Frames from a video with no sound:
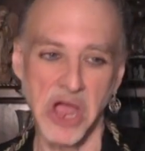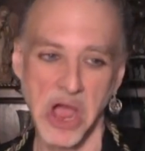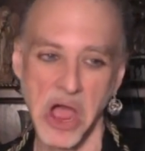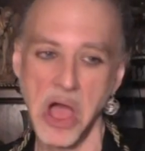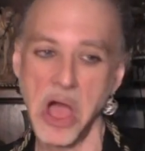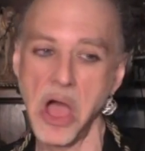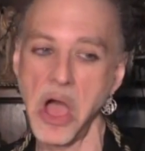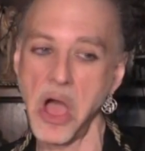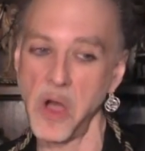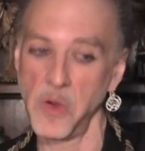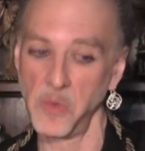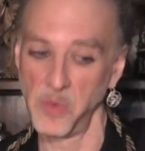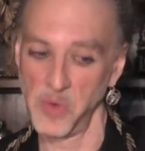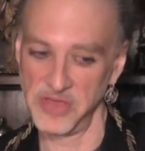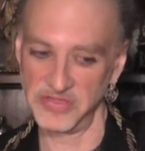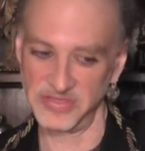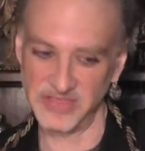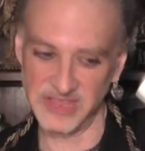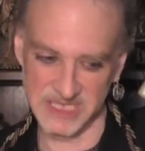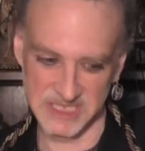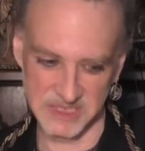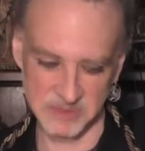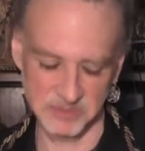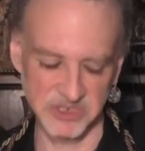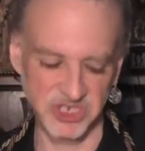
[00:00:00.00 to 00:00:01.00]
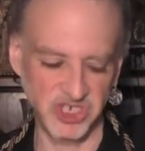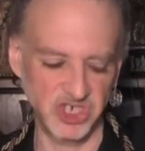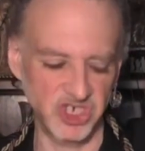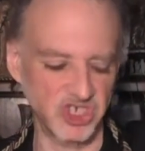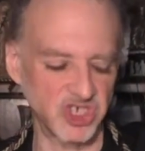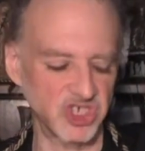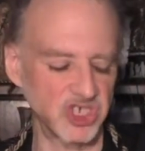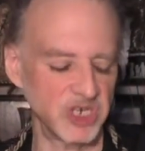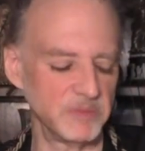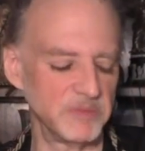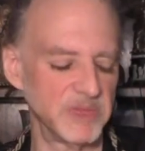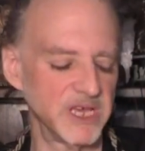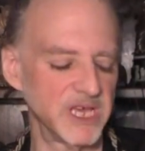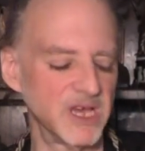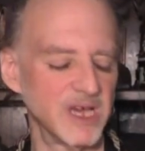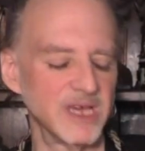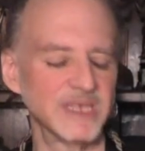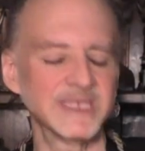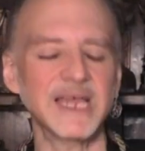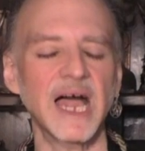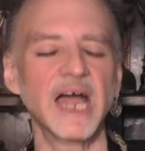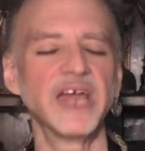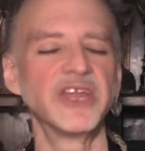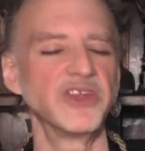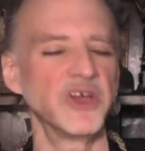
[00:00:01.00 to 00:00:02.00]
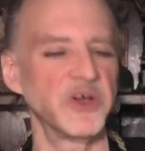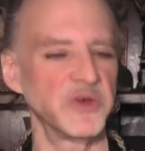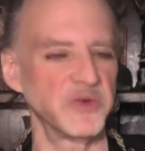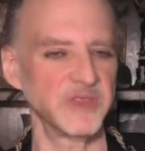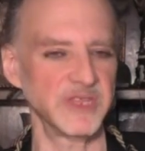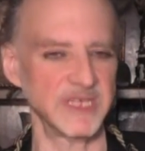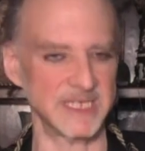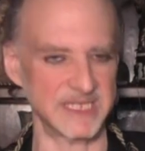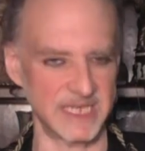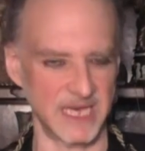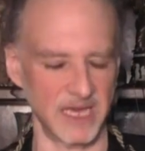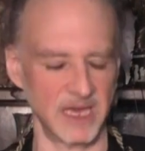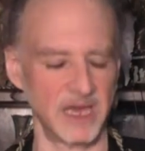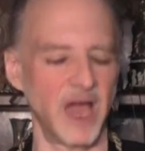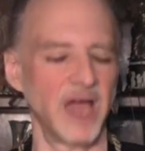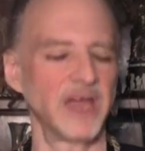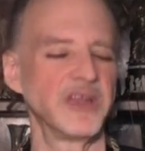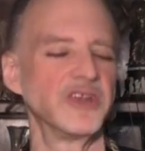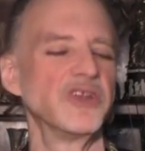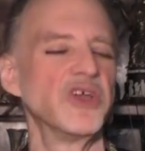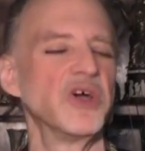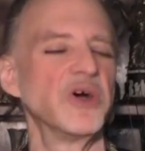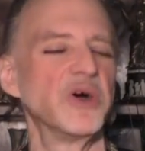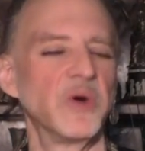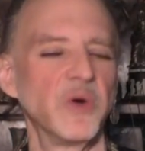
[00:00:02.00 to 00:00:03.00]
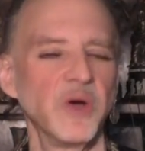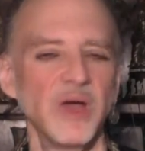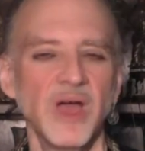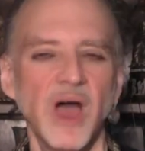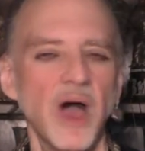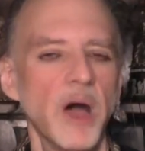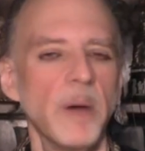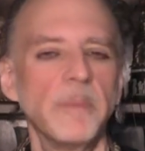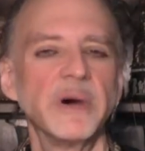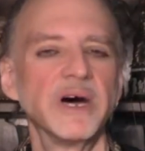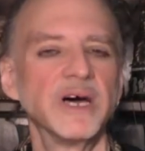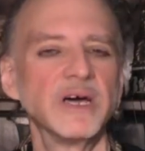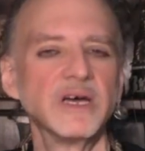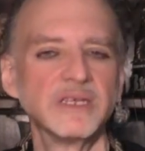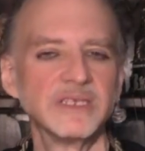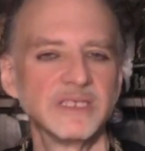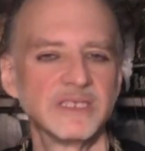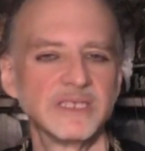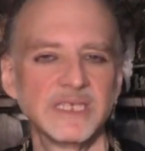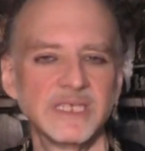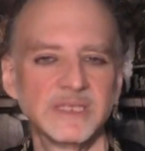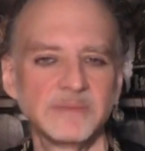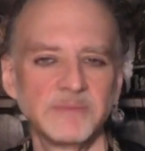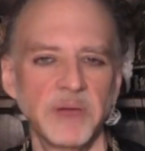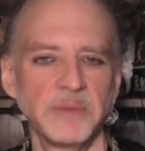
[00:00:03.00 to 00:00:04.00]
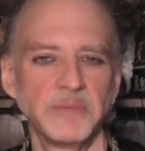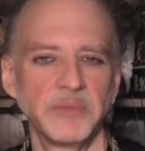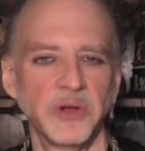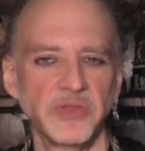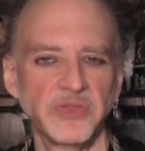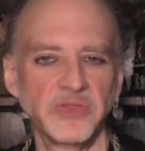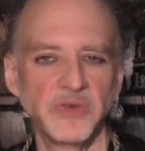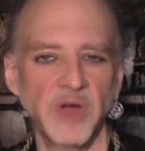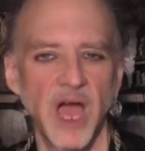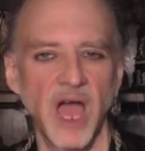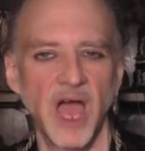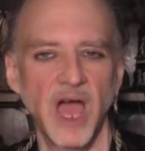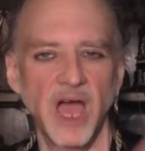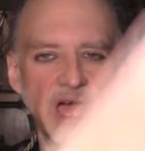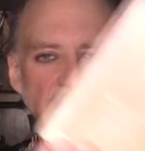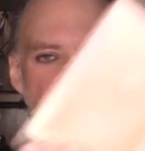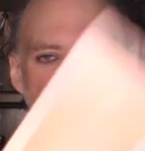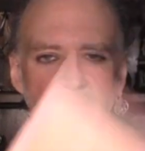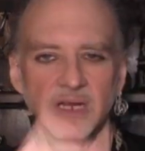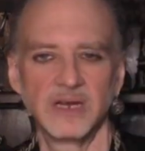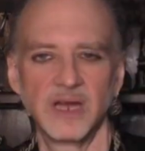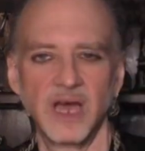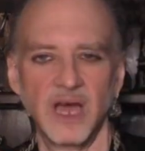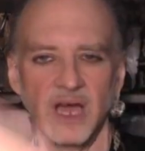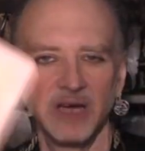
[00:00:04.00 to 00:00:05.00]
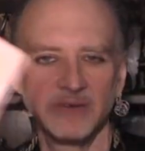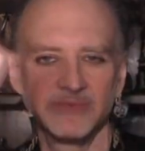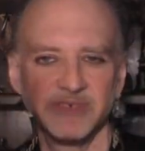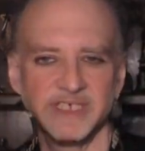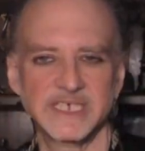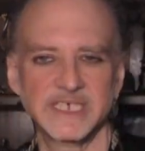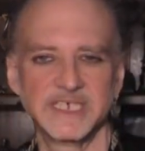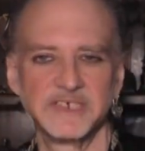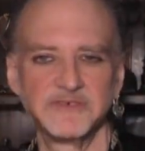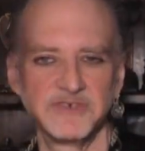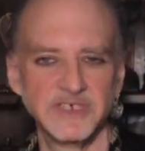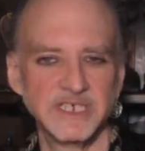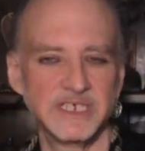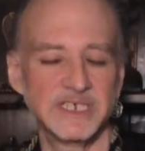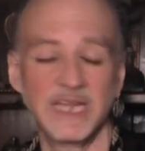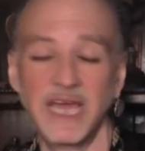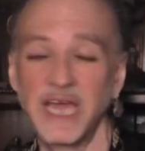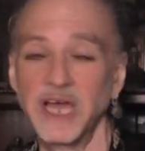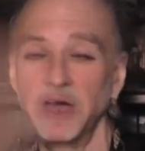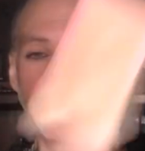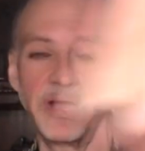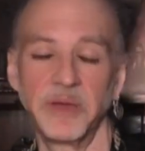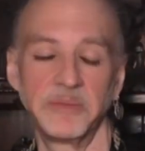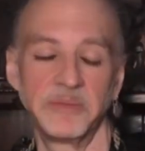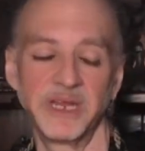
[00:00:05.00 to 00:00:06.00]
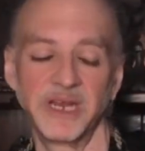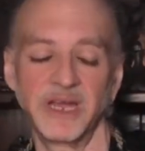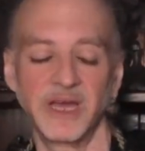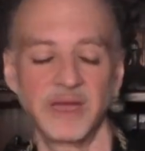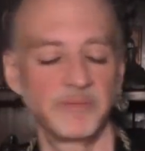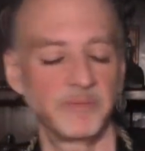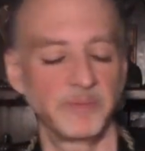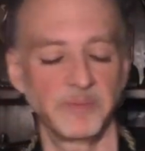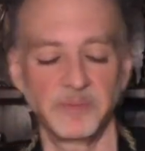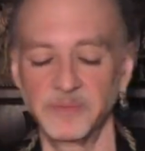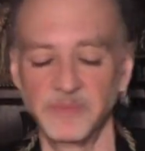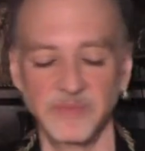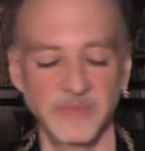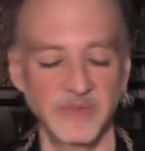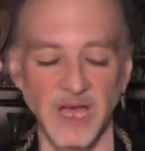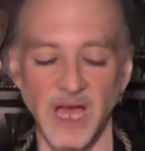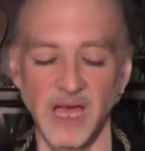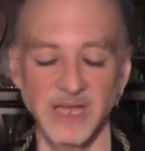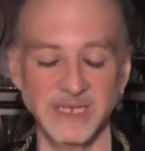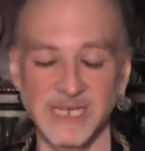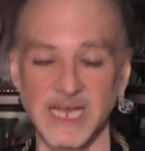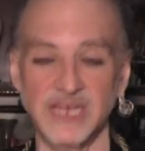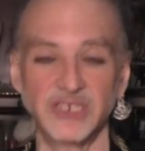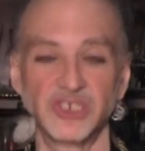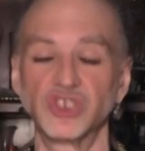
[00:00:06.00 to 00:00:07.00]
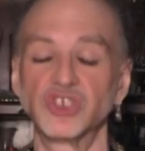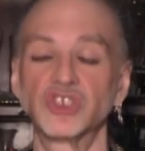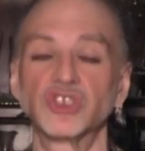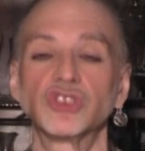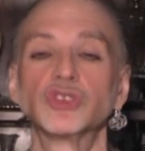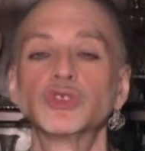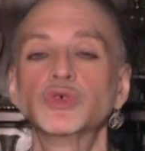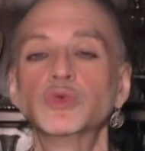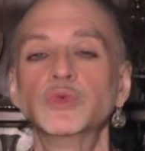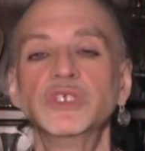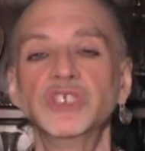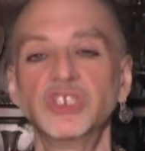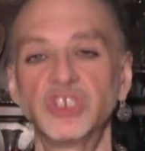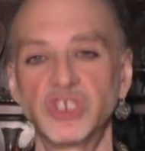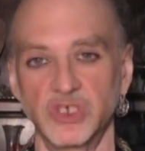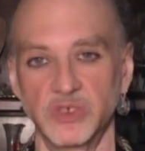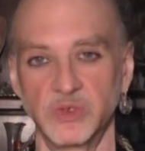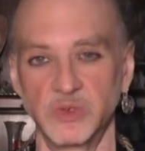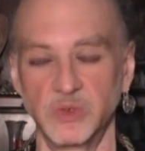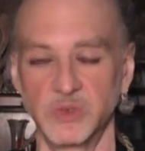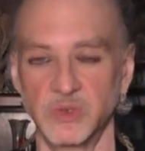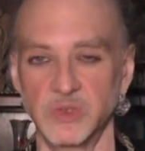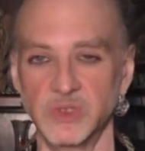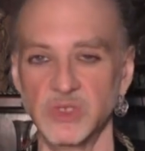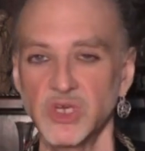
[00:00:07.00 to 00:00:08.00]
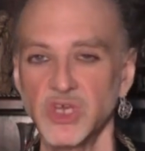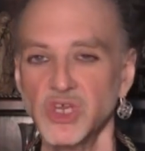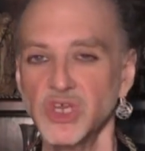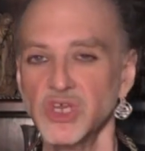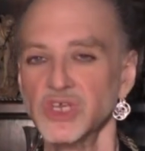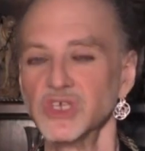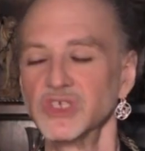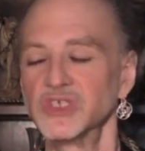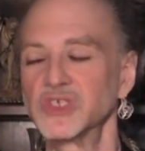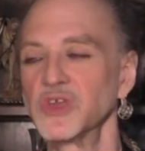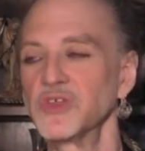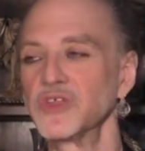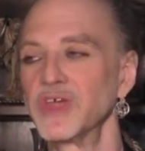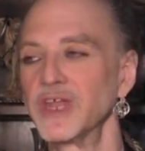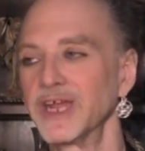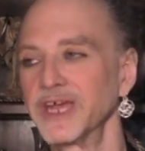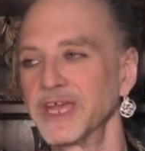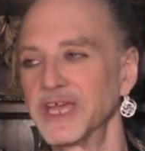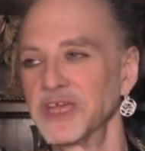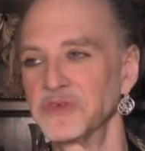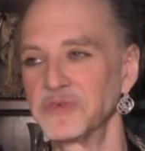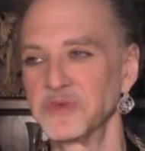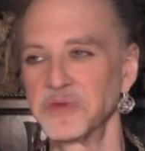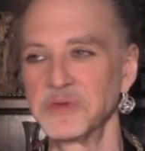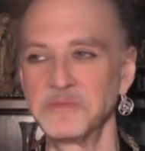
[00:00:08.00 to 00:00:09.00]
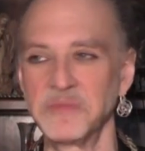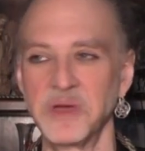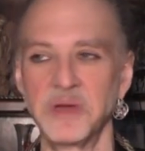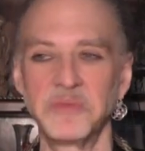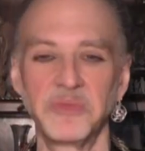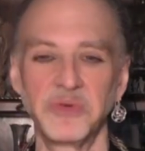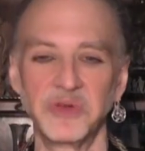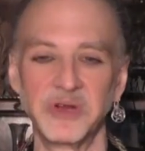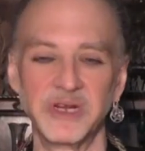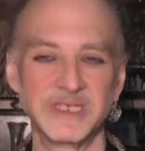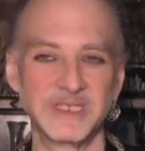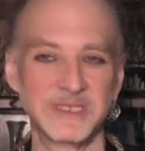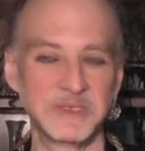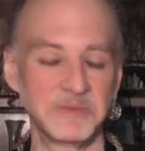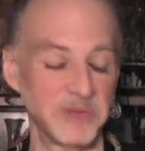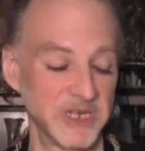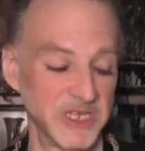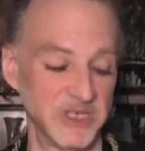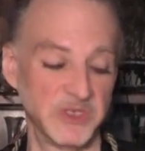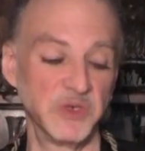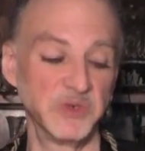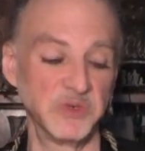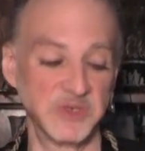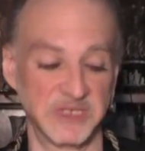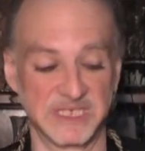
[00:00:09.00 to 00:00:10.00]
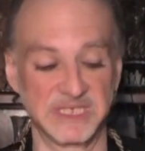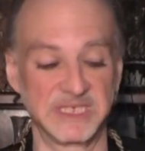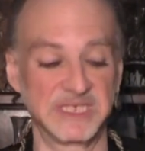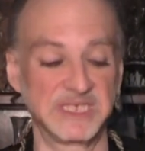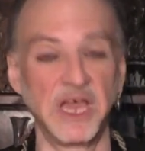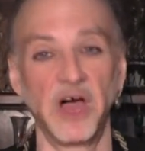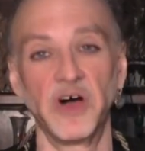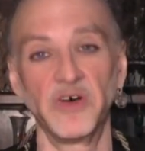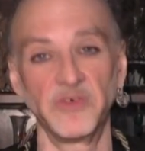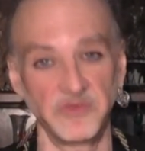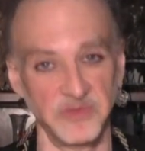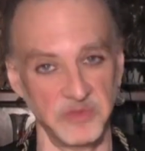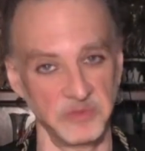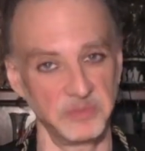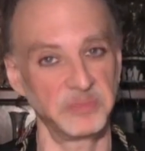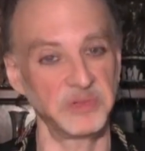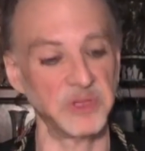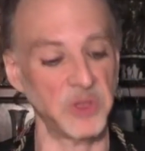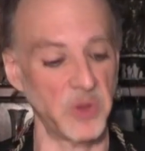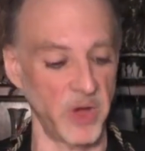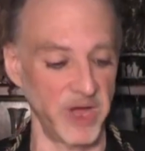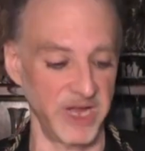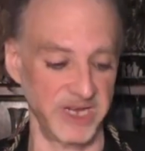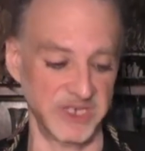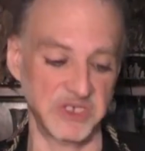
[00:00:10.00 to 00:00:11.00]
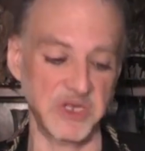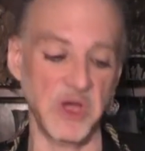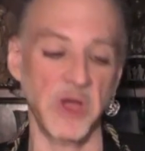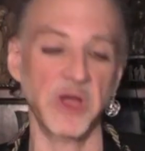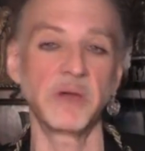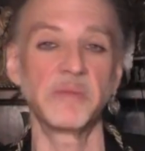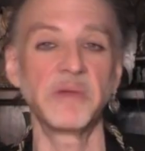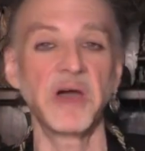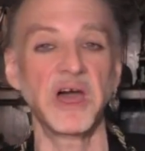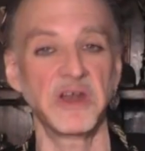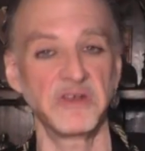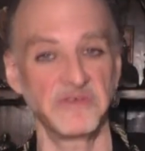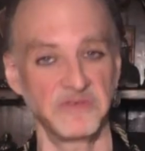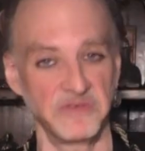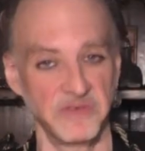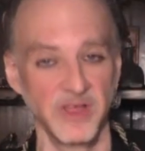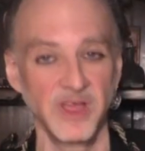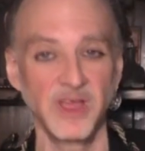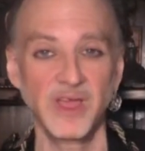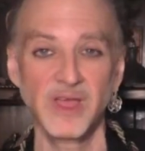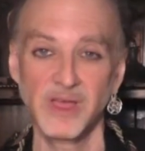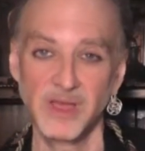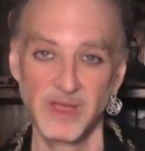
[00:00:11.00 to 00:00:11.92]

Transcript: uh, with this magician because i know this i know abundance is my birthright and i receive it it now. I mean, I attach it to Looney Tunes so that I can remember it as somebody who's self-employed. Talk about a